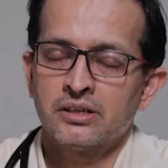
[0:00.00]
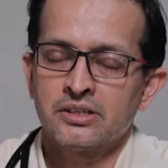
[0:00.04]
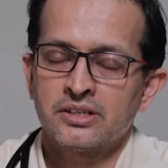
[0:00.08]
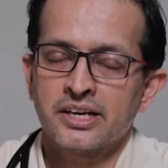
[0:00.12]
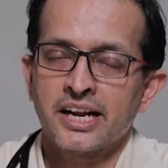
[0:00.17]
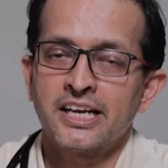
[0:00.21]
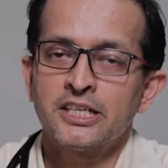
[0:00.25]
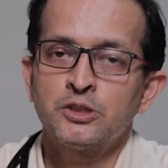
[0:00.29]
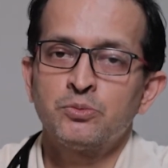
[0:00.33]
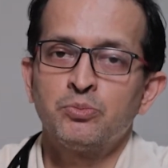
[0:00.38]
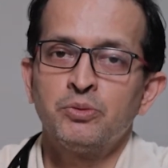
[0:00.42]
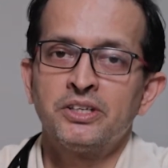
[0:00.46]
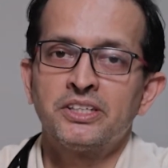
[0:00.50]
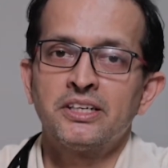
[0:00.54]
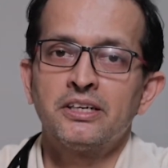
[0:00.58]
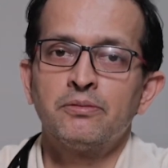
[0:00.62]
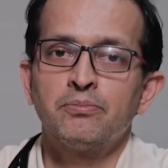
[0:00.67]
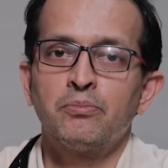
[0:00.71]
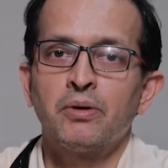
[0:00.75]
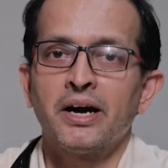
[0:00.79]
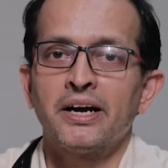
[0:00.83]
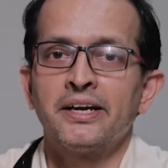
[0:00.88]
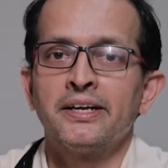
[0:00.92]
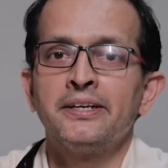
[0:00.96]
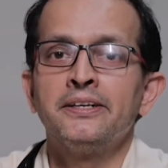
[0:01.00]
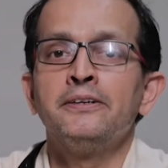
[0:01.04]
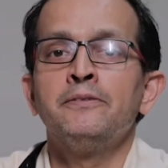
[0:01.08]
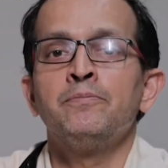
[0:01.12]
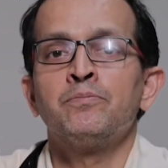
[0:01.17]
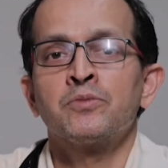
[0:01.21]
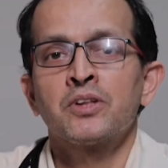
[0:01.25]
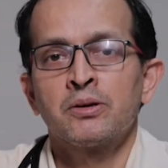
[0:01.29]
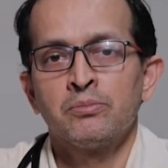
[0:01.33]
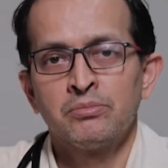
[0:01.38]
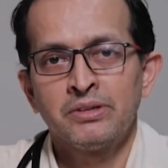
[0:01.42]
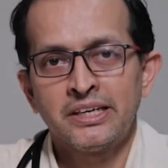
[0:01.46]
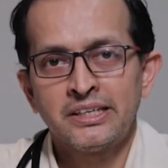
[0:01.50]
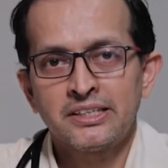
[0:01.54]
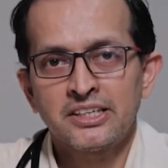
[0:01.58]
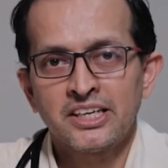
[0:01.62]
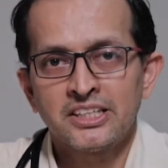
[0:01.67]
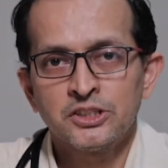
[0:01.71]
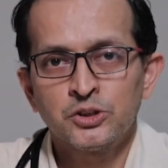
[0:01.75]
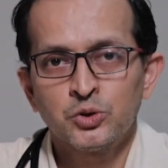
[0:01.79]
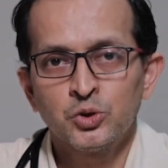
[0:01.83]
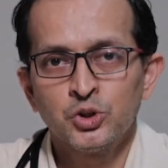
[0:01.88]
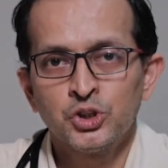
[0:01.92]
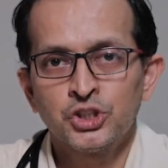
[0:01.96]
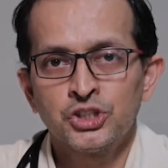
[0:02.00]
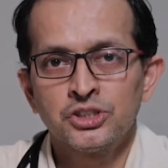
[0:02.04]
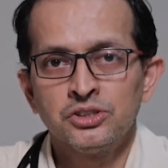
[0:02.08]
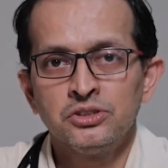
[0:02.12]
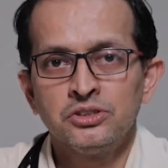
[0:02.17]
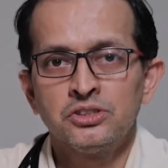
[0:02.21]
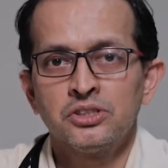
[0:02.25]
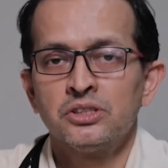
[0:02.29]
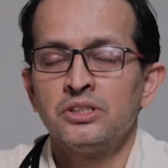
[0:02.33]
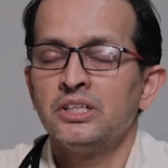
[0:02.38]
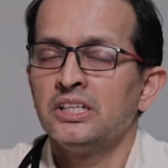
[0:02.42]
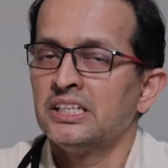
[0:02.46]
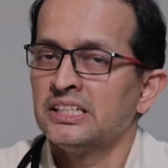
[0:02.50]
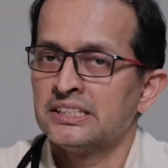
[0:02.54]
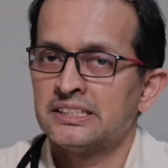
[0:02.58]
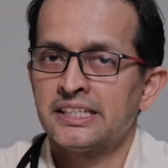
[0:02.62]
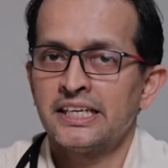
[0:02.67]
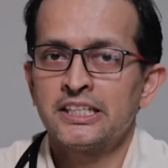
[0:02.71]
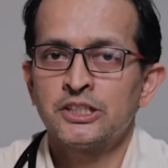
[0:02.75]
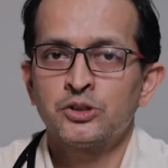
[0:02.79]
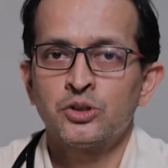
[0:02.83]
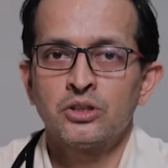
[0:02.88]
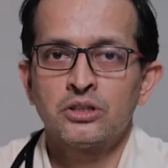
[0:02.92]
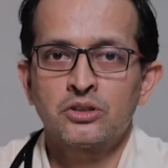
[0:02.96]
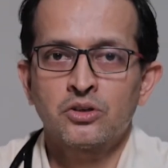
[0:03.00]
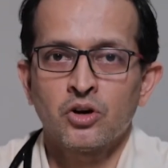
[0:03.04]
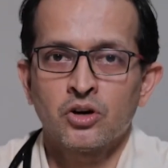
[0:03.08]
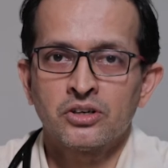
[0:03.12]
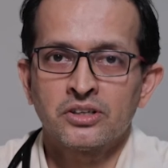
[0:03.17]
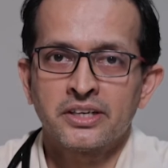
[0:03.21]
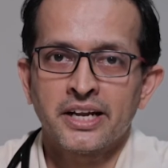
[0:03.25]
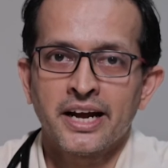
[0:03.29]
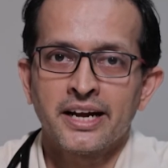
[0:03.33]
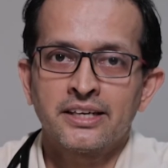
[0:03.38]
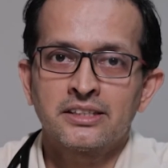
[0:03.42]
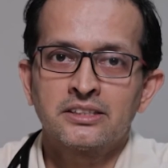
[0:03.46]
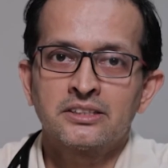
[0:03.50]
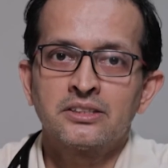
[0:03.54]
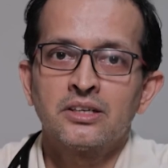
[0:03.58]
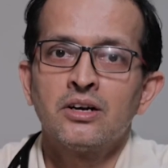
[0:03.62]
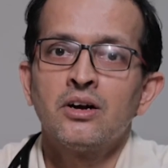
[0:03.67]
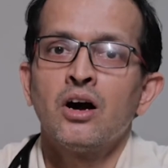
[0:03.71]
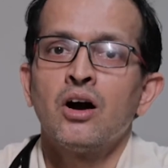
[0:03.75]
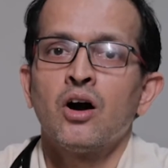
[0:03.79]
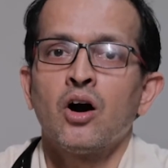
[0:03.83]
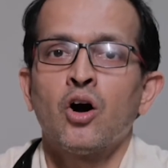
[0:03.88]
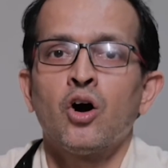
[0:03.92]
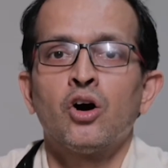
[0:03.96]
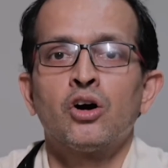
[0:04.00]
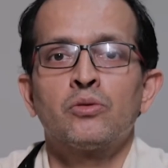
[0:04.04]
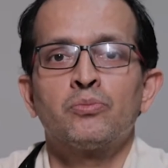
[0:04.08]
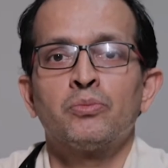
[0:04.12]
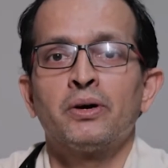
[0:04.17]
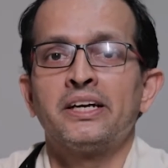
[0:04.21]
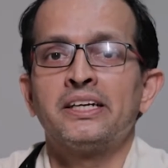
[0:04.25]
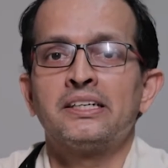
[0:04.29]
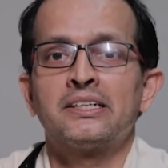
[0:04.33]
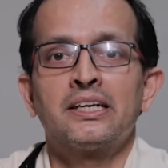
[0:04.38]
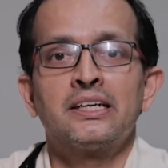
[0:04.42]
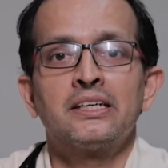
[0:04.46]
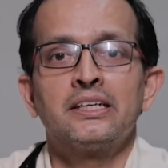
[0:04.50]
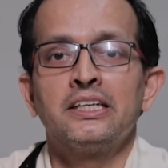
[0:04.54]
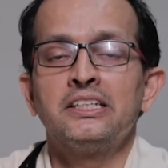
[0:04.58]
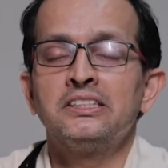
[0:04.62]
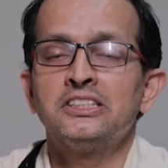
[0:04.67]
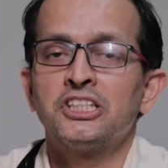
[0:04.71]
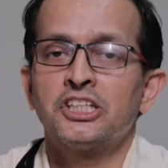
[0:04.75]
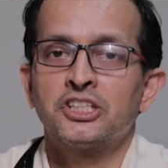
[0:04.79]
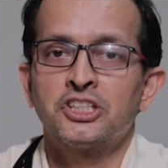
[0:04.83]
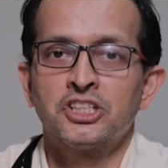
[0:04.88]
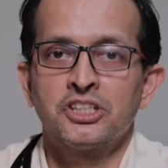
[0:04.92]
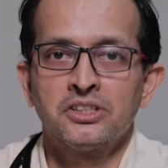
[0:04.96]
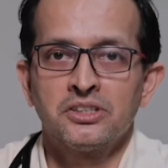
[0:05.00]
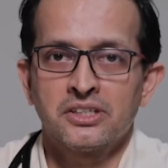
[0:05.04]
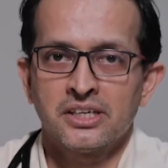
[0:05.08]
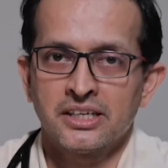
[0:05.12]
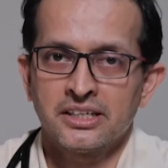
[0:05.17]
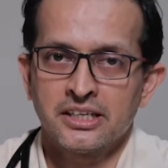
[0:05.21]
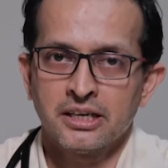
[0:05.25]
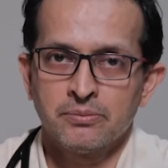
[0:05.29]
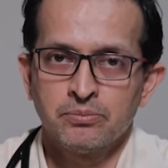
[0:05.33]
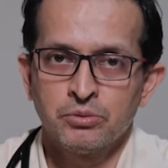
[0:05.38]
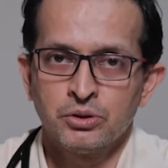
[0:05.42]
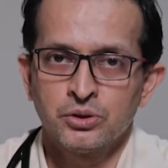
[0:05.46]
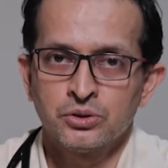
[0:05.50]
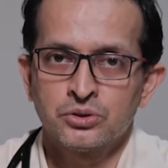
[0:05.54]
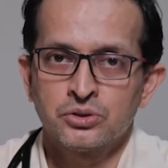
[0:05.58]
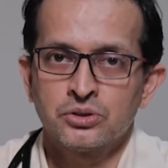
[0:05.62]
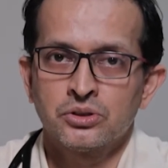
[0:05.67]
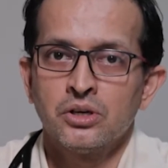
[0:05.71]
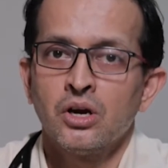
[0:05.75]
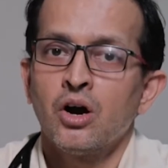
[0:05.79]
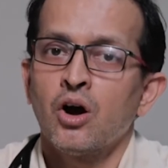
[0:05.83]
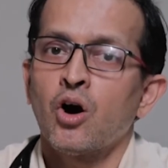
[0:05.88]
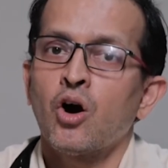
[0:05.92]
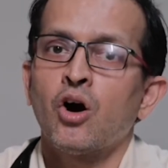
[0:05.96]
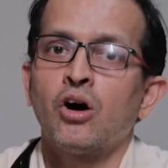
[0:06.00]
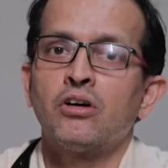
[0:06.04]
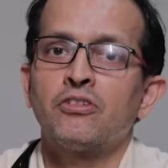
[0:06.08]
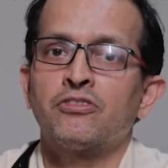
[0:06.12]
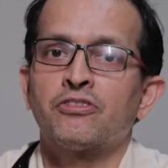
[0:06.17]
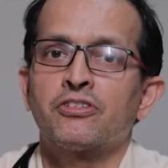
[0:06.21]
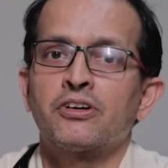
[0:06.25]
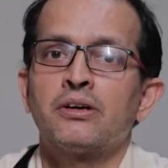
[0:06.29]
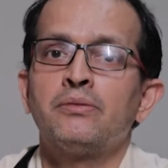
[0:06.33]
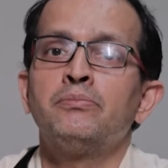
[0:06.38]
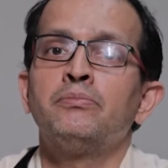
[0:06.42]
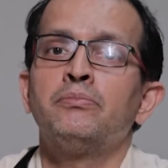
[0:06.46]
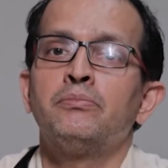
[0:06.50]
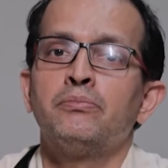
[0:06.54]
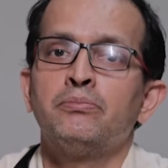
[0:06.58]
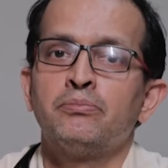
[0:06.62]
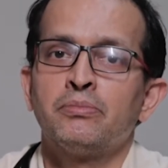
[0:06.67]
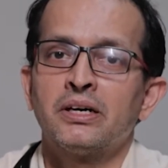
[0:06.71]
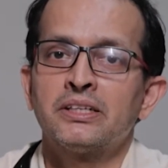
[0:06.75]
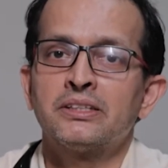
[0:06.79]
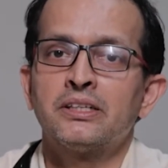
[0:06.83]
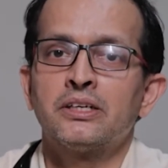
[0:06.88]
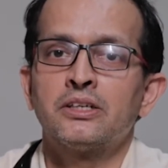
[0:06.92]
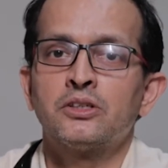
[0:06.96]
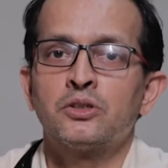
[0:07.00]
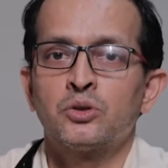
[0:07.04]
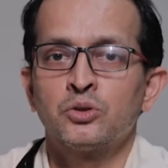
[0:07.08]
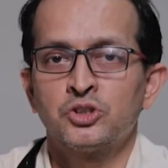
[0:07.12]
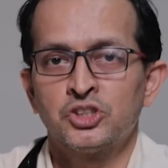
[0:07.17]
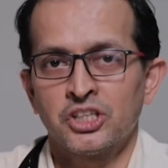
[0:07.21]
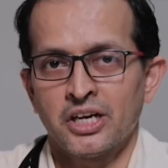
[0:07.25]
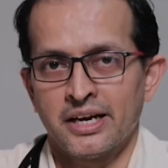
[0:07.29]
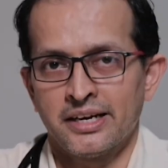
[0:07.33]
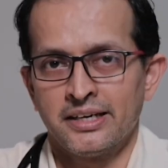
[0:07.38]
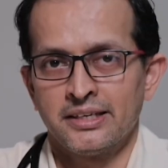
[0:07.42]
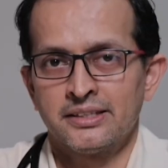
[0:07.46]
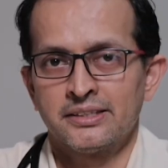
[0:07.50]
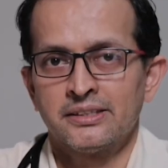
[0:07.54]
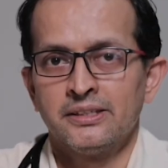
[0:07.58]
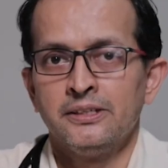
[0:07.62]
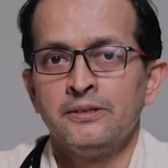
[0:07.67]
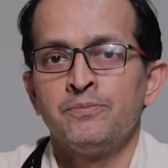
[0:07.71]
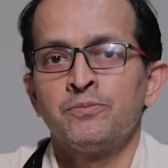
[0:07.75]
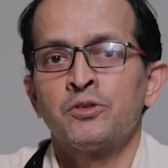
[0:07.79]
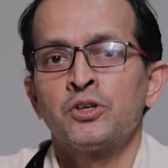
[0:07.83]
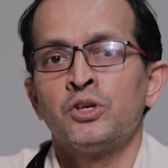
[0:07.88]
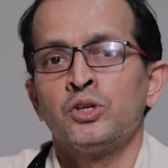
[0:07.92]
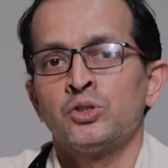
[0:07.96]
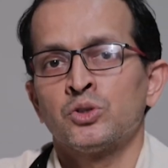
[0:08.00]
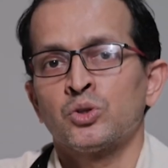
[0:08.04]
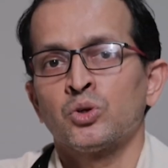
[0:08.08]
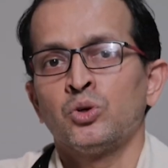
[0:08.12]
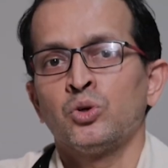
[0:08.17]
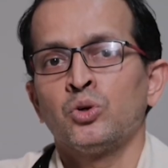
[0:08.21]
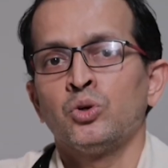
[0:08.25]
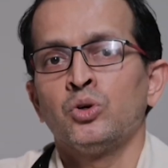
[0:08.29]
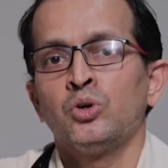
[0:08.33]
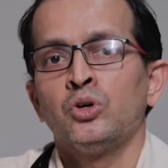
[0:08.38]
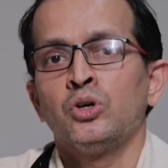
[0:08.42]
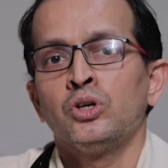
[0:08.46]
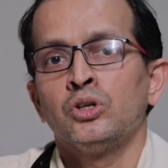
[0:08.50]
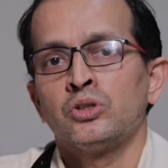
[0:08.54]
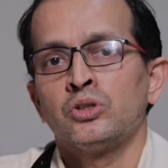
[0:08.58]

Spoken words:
transmitted by blood transfusions, sexual contacts or by injection drug abuse or from mother to child. So